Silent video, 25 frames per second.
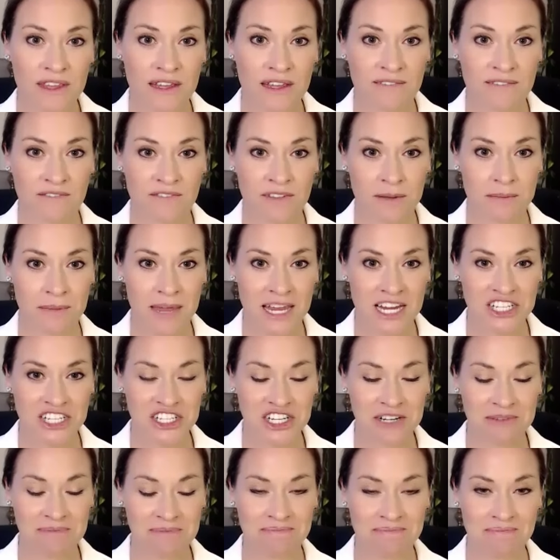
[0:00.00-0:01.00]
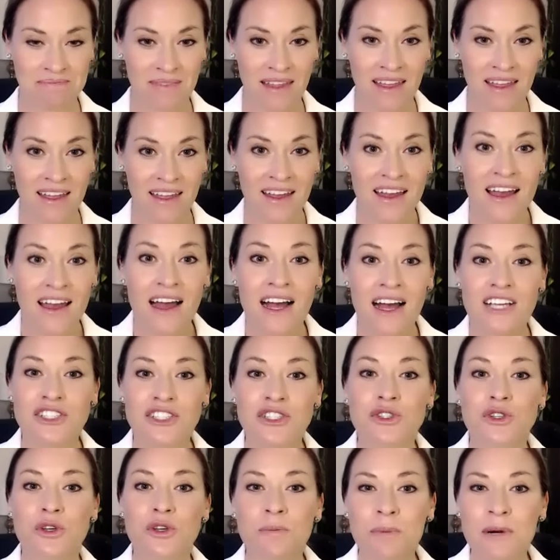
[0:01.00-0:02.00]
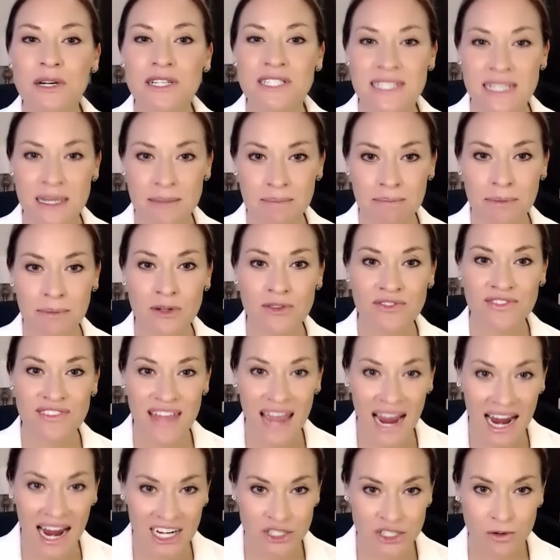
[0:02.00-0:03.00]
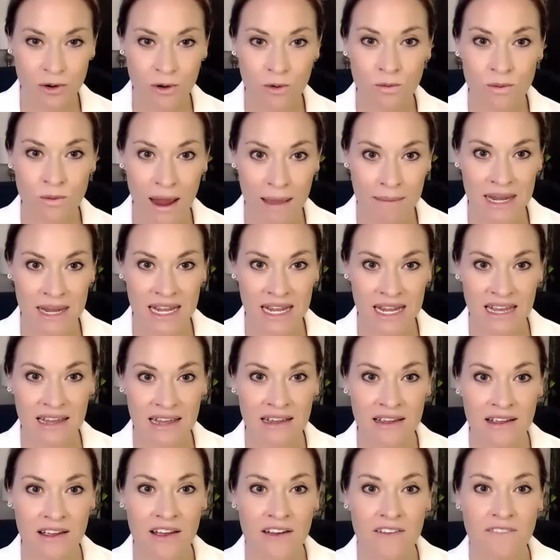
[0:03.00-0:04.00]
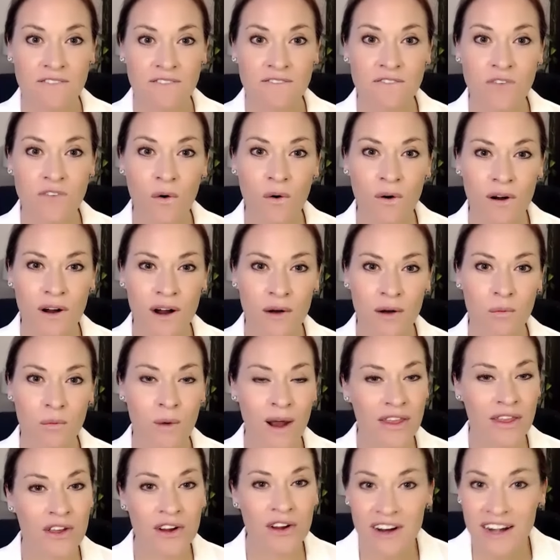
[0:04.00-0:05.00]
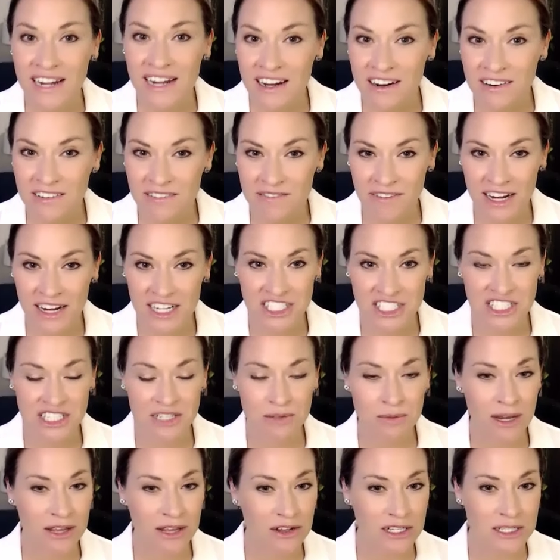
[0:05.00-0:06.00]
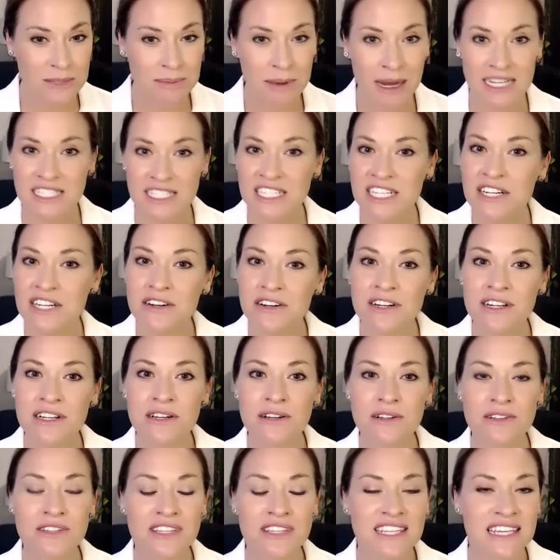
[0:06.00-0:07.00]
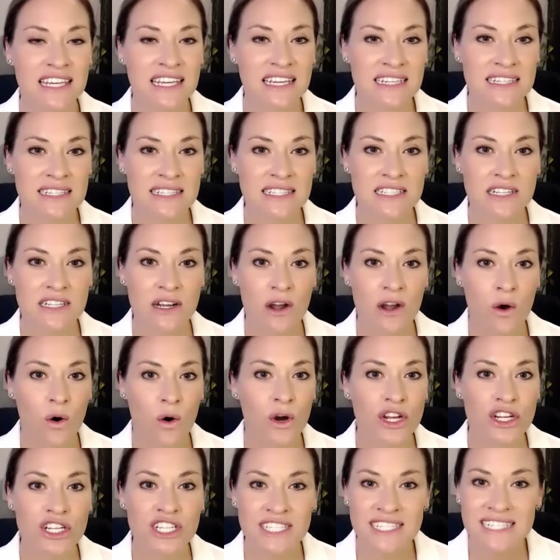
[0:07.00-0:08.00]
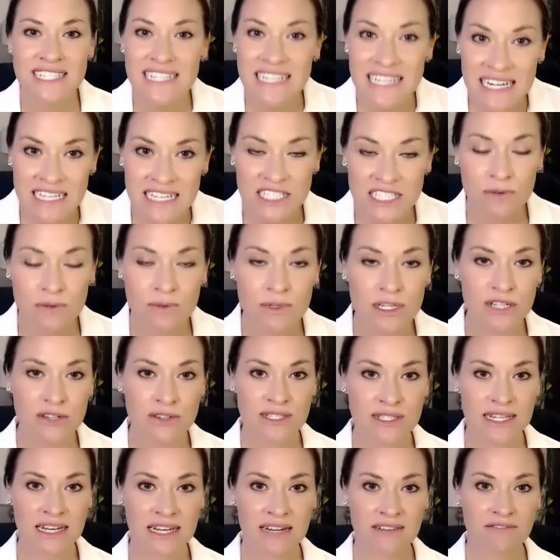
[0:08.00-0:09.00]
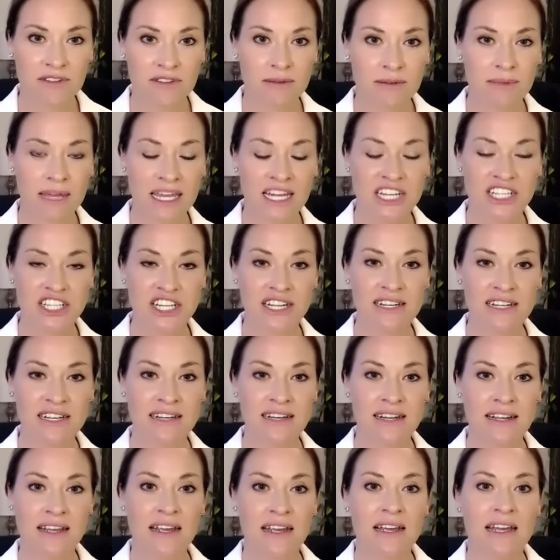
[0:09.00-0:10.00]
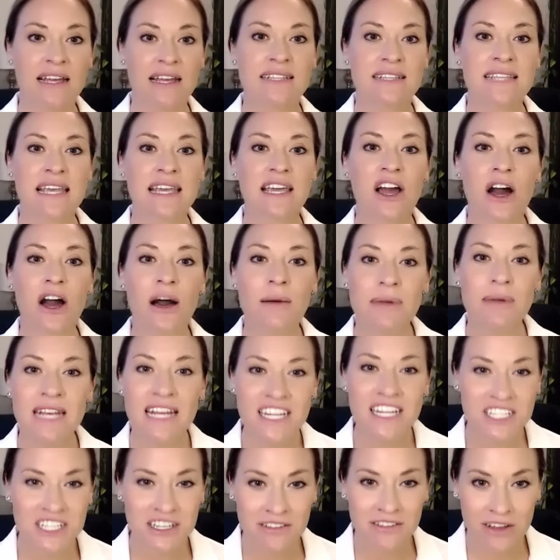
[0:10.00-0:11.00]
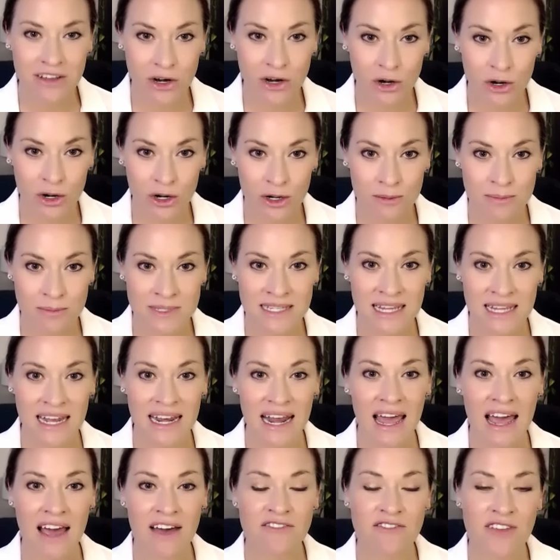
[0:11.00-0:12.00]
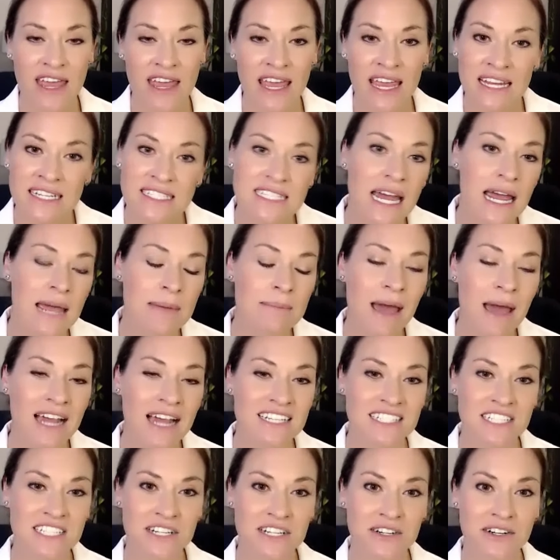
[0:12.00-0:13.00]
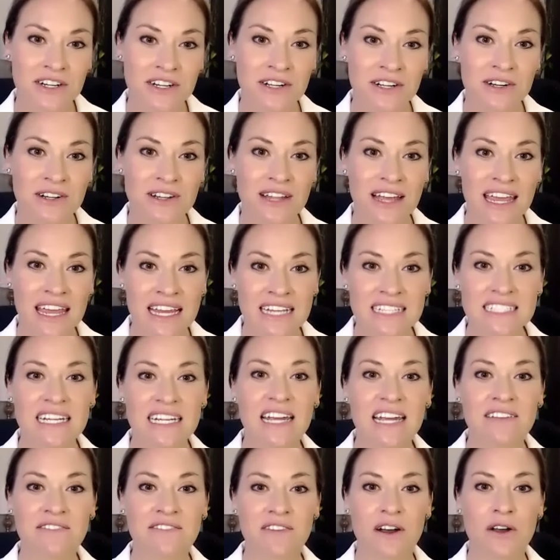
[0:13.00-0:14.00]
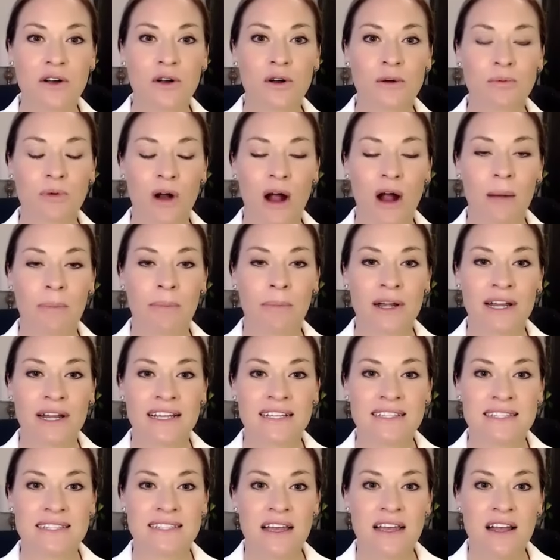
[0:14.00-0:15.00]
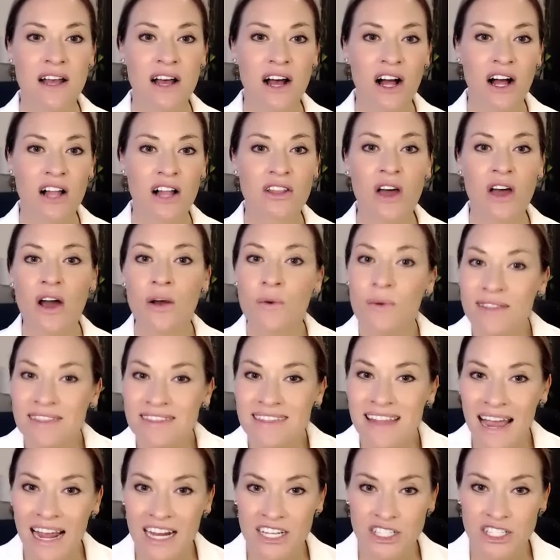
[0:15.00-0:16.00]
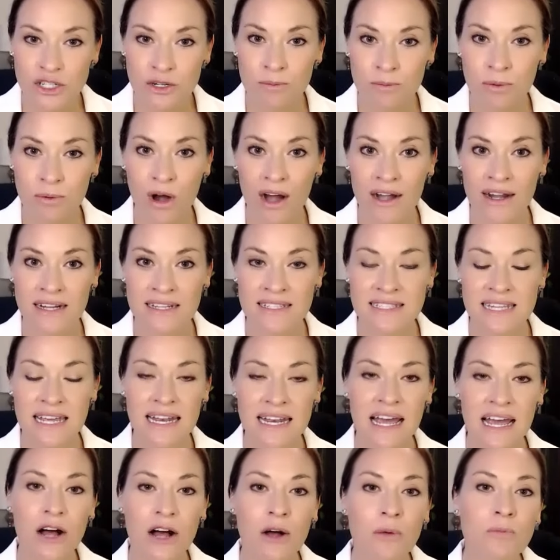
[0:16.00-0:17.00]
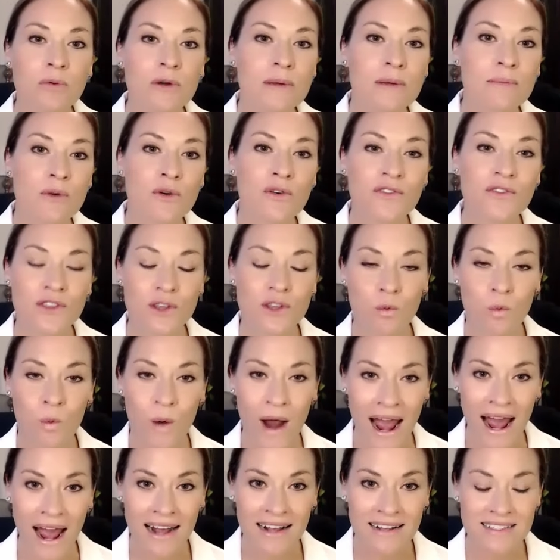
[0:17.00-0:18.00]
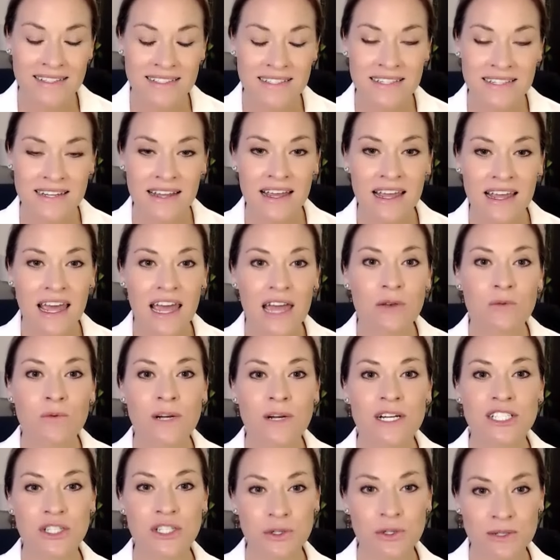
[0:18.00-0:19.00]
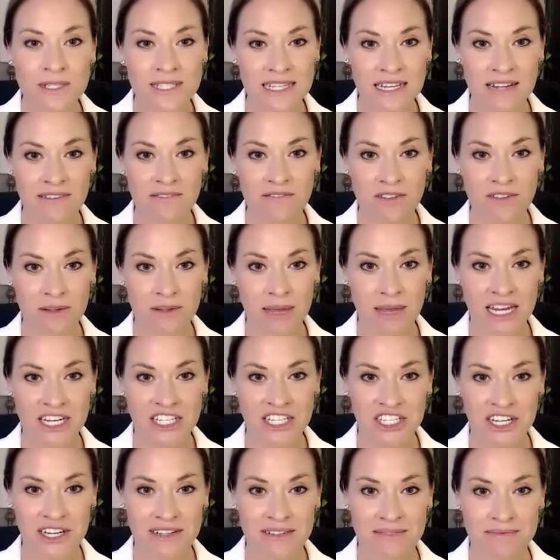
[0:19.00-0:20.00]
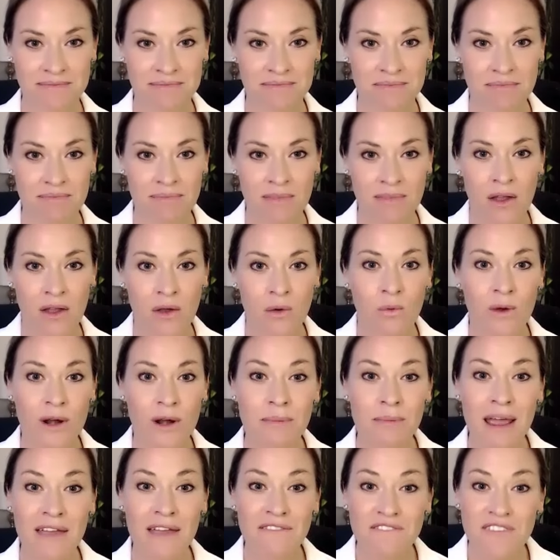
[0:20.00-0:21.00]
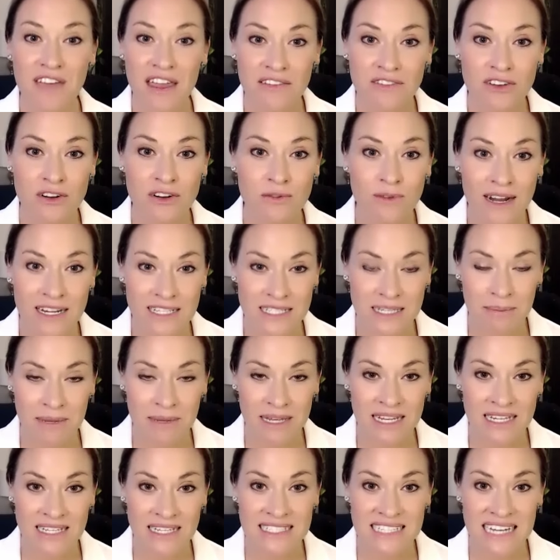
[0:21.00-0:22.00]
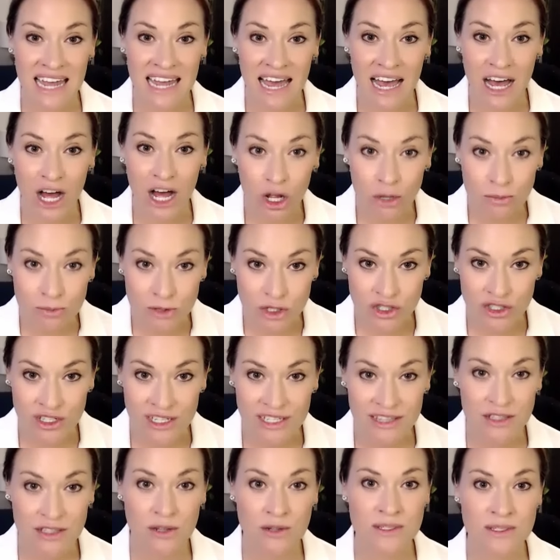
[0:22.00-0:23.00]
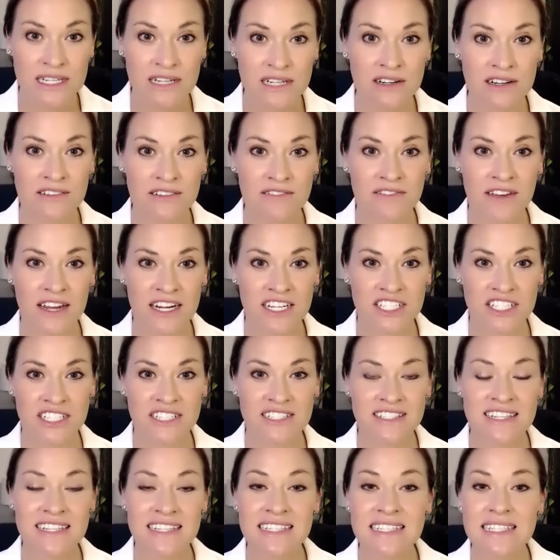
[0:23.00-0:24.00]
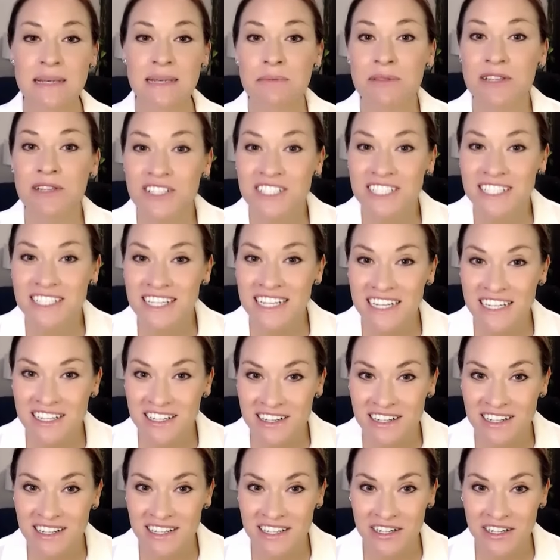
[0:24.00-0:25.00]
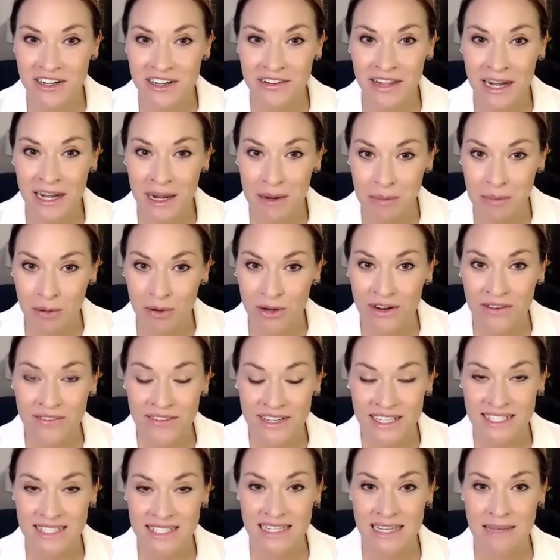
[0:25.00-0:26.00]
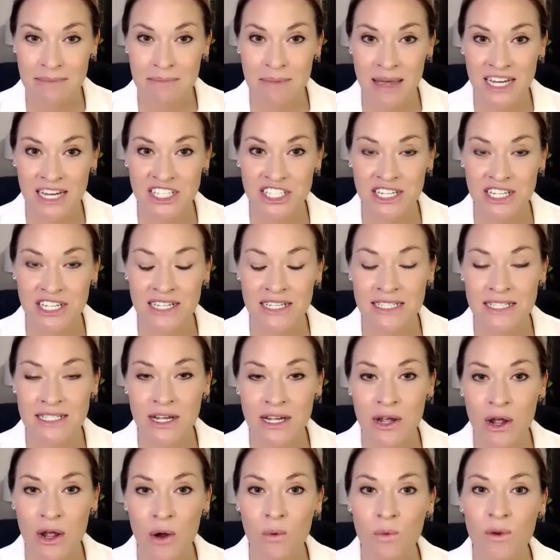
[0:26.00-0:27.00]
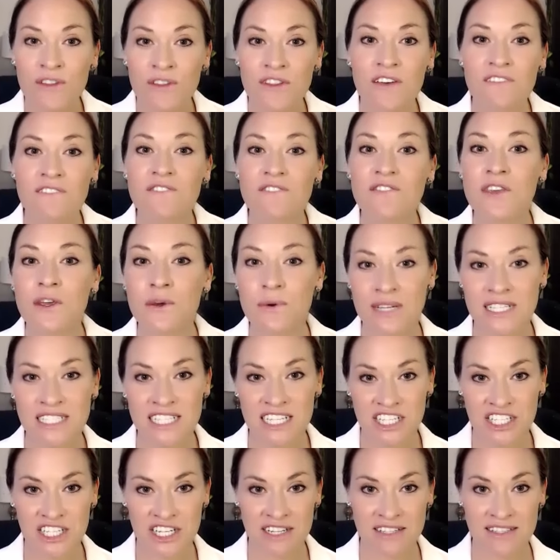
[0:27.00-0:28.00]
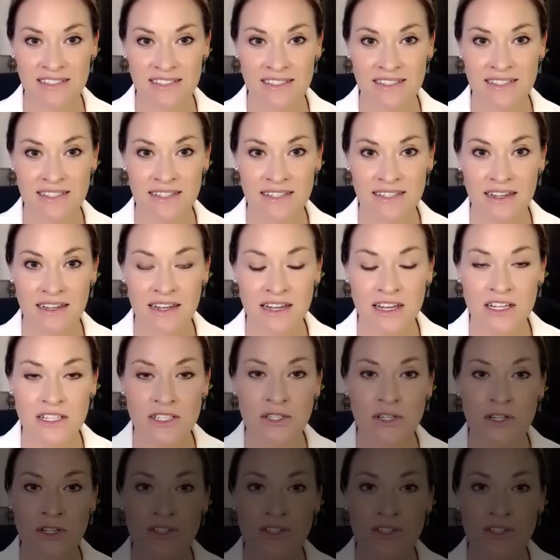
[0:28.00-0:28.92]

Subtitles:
the inflammation. A super simple natural remedy for whether an ear infection, whether it's bacterial, yeast, or you just need to reduce that inflammation, is a combination of the herbs that have antibacterial, antifungal properties, along with natural products that help remove the wax and reduce the inflammation. One of my favorite recipes to help treat those ear infections is similar to the ear cleaner that I previously mentioned, with a few additions. So